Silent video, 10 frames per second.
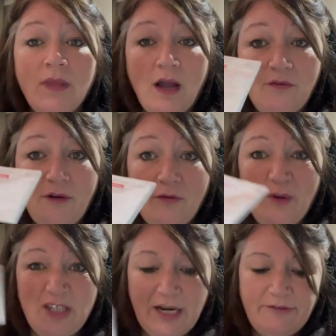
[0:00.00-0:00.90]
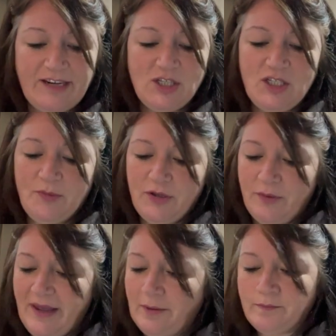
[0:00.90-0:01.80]
of which direction to put
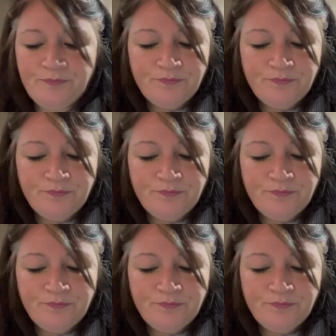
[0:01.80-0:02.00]
them in.